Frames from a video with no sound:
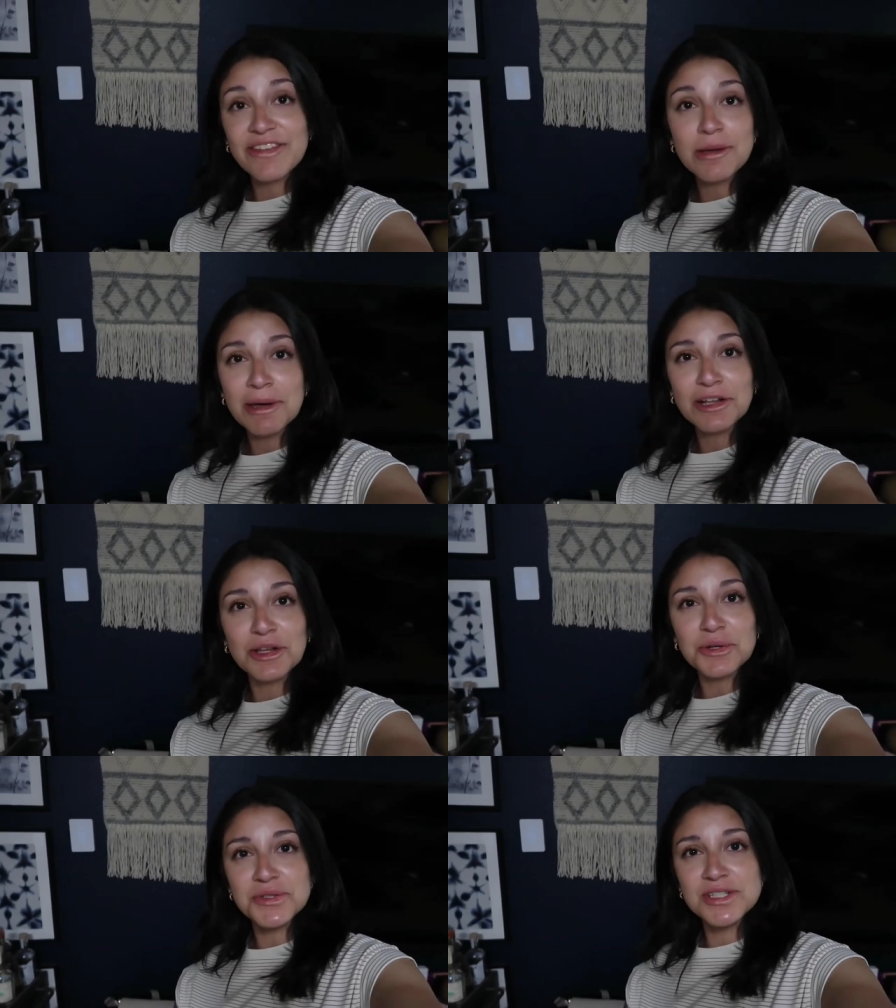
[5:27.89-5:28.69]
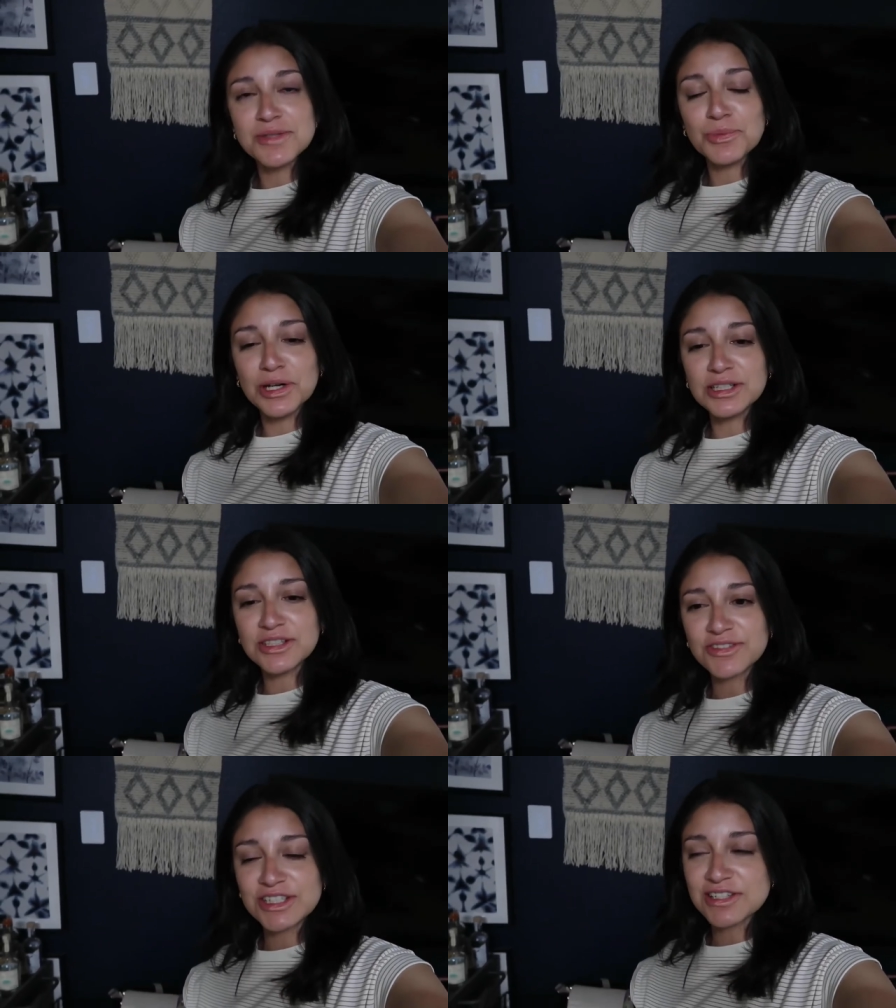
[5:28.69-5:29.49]
I think it might close, but
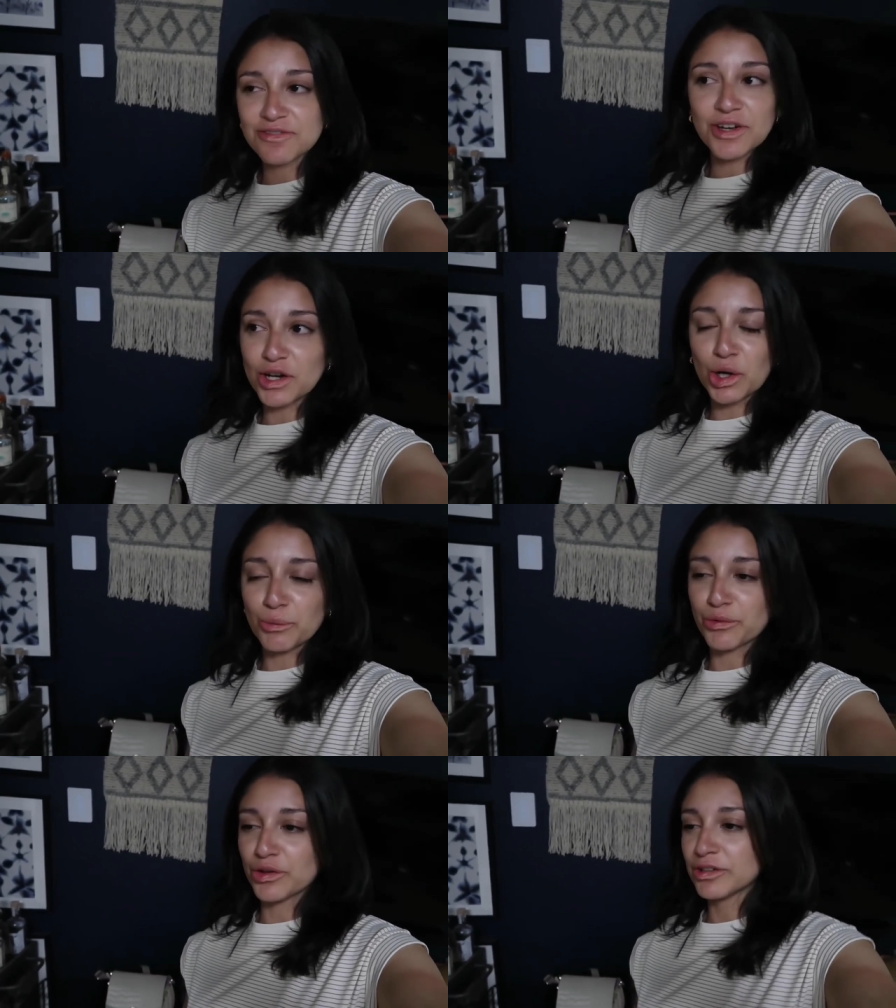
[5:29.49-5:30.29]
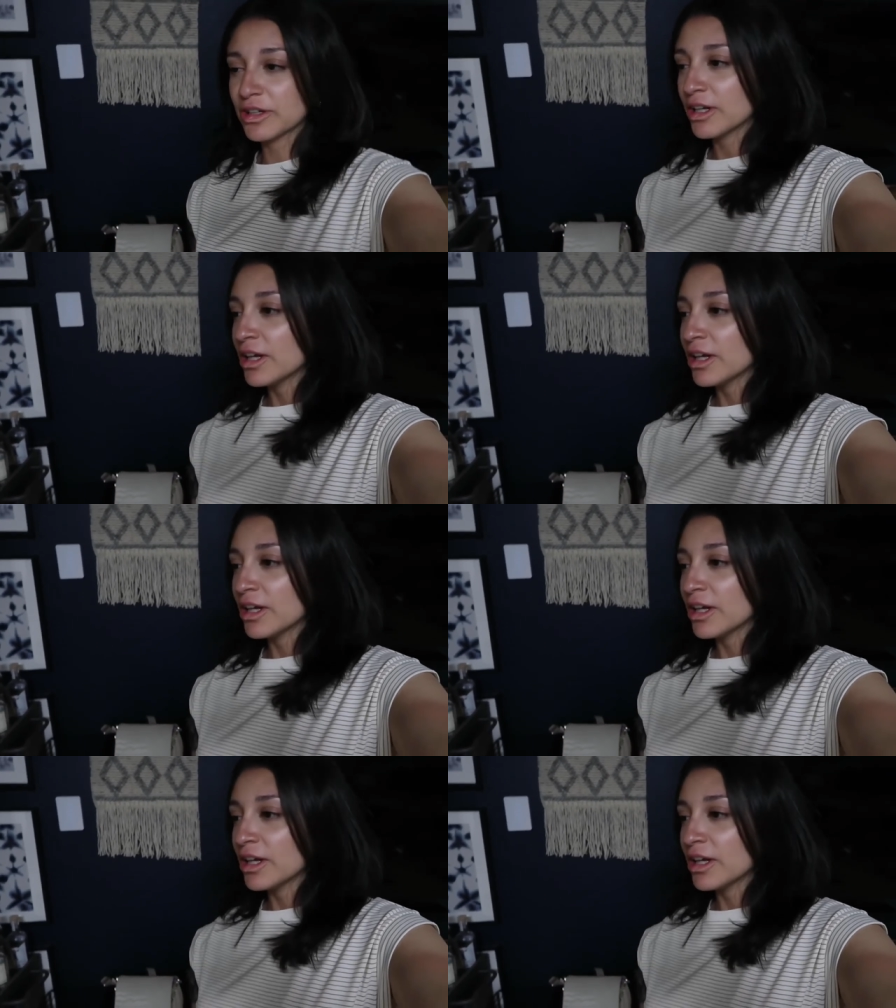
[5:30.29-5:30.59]
Naveen is very hopeful.